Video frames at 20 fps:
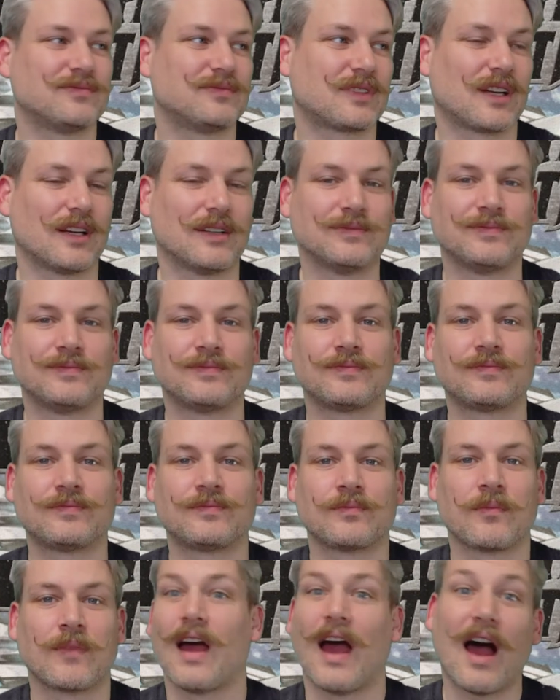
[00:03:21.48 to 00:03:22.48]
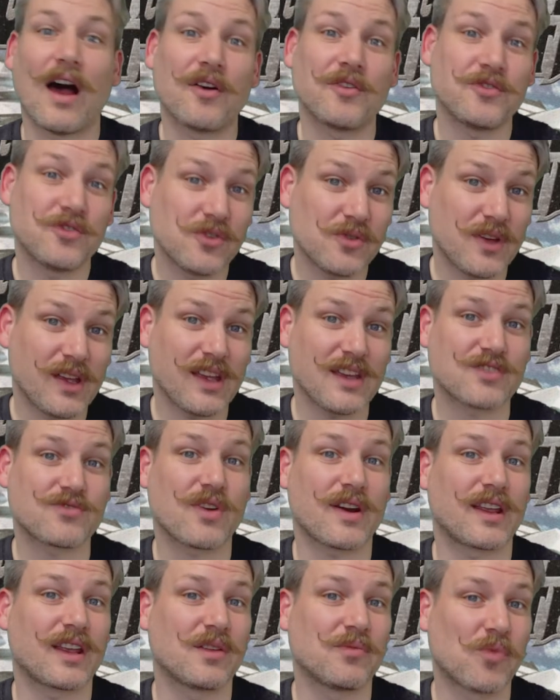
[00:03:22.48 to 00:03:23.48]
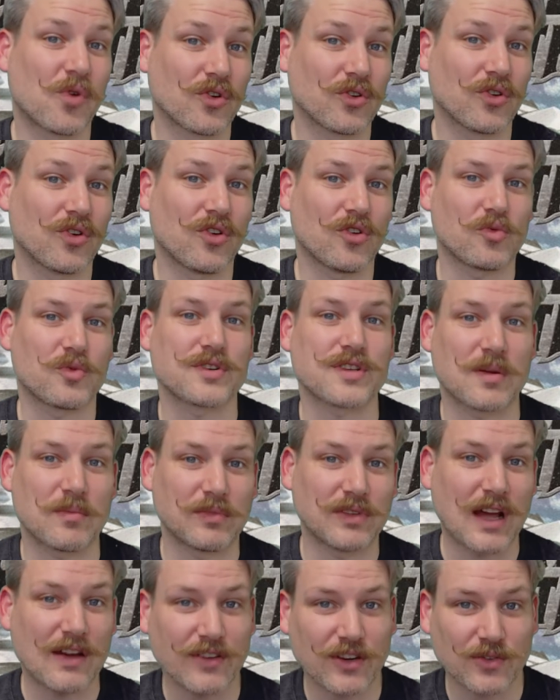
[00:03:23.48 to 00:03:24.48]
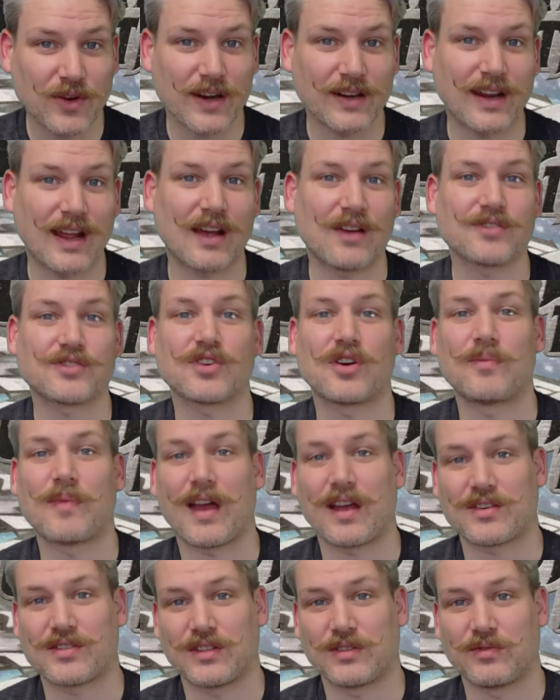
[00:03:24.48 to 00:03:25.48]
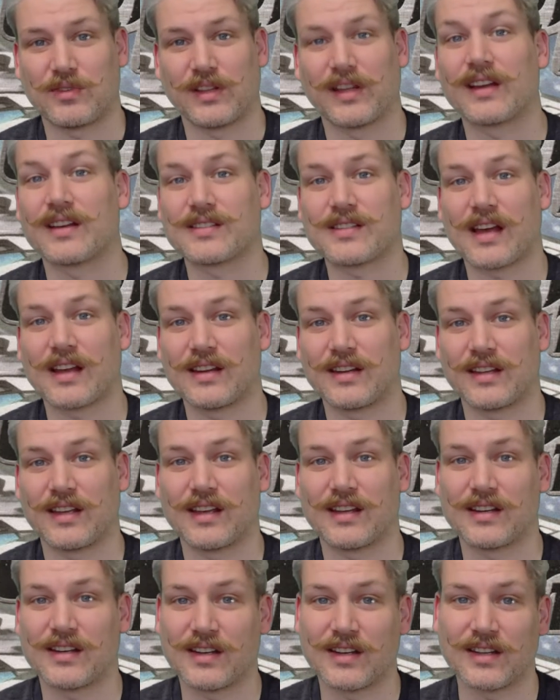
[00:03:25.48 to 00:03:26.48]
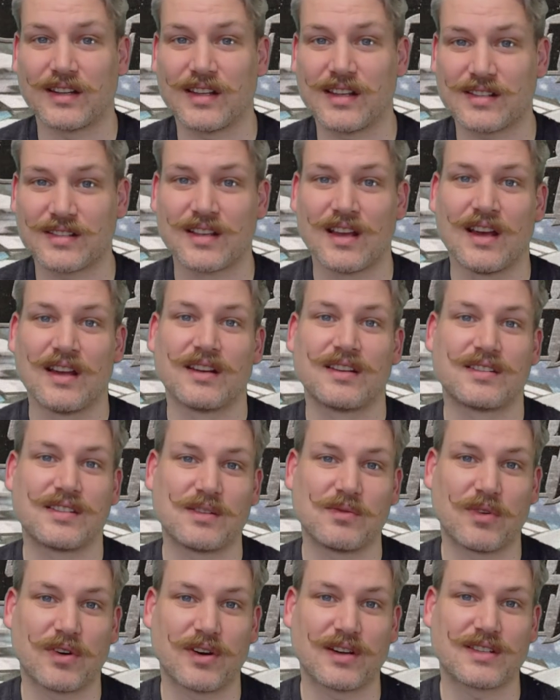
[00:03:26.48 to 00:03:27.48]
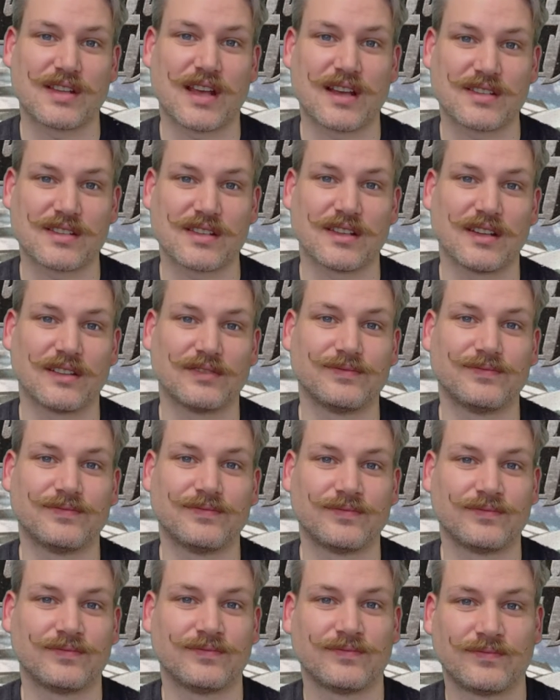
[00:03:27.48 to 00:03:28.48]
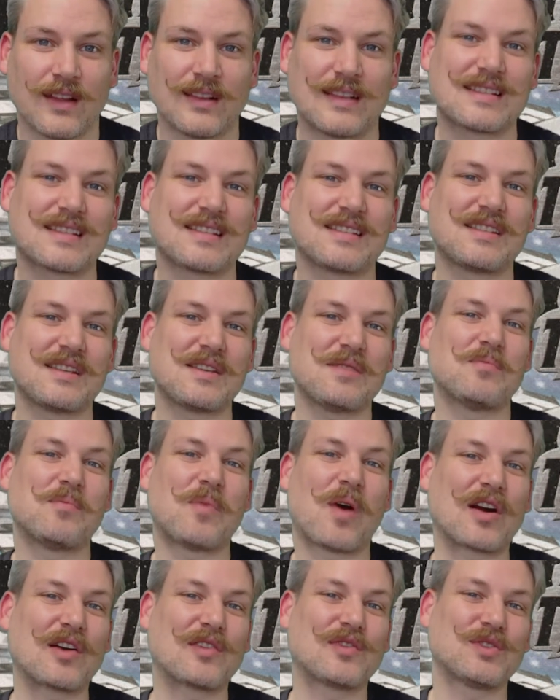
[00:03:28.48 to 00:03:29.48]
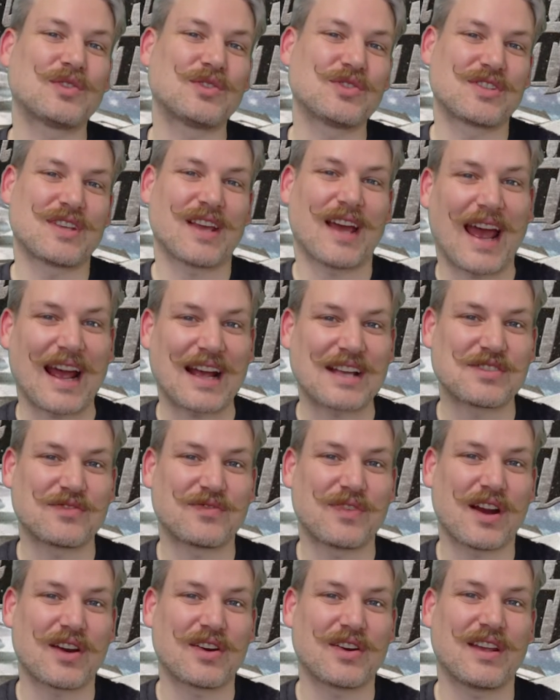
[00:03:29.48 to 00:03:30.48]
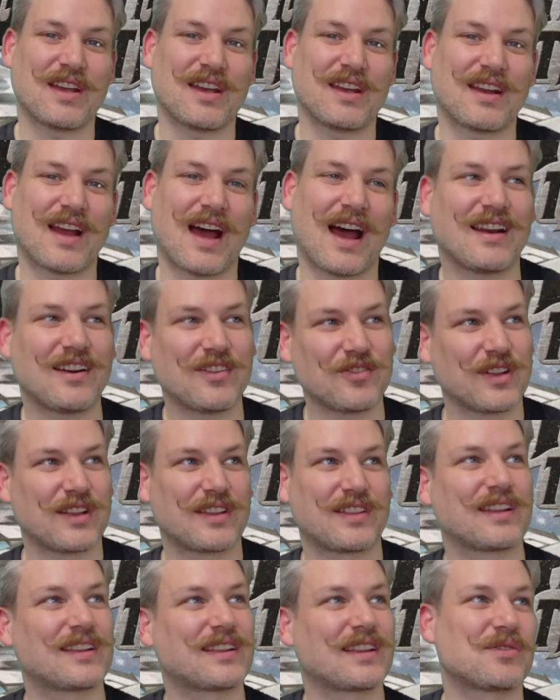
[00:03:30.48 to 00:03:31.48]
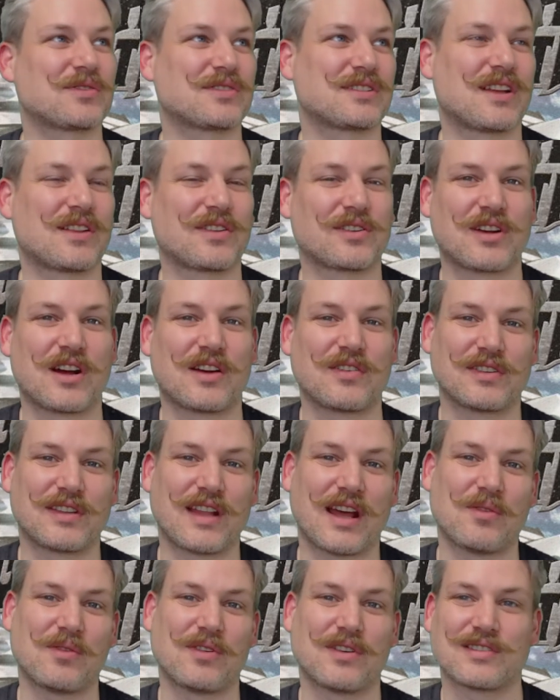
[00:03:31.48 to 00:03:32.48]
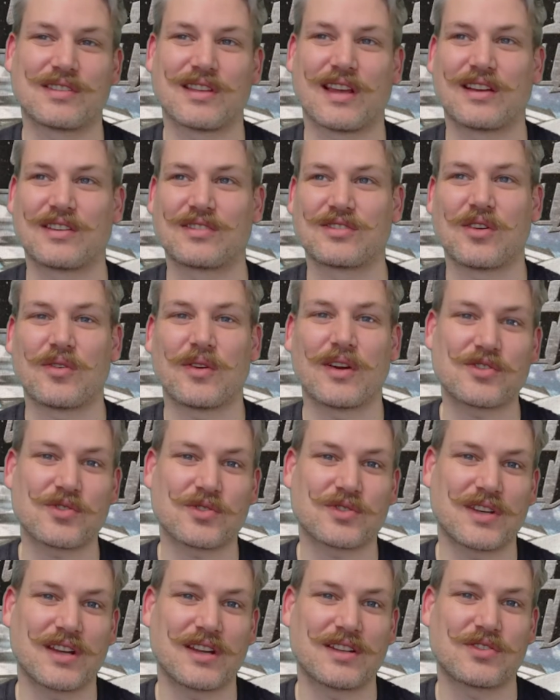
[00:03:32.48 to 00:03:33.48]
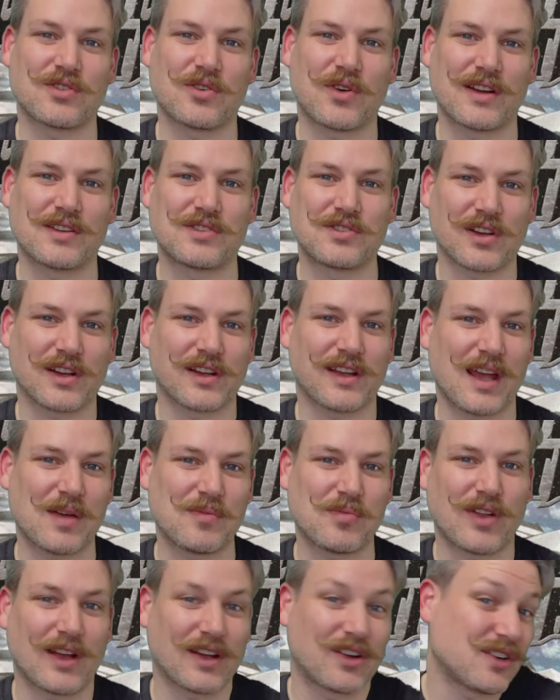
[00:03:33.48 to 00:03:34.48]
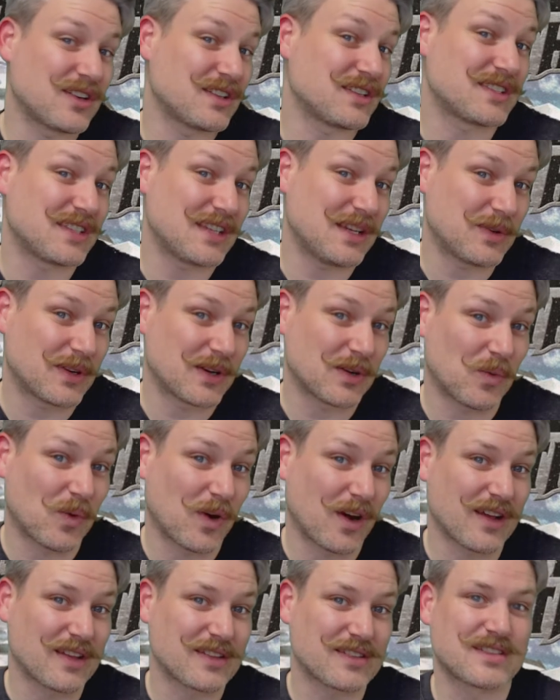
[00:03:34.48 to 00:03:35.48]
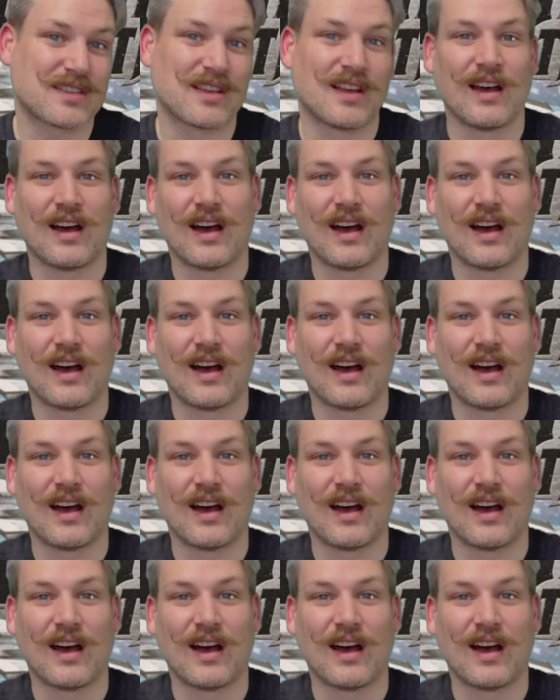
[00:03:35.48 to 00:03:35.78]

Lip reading: Okay. Al Ewing is writing Immortal Hulk, which I'm loving right now. So I'm actually really excited to get into this to see where it takes it. This is the Marvel's X variant. I didn't really think there was another cover that was like so interesting, so I took a gamble. I couldn't see what it was.